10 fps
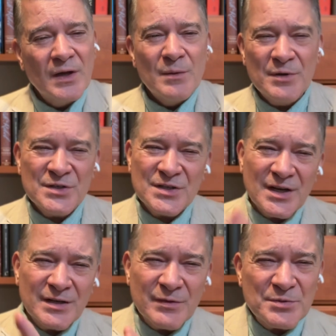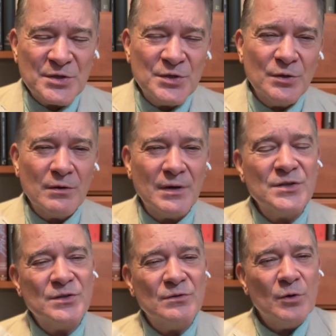But it's kind of obscure, and
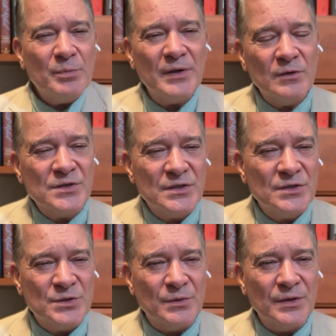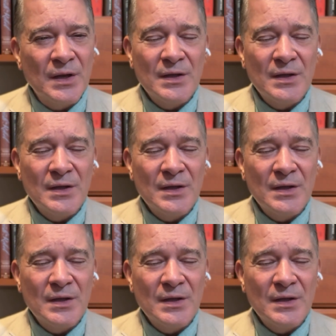so nobody looks into it.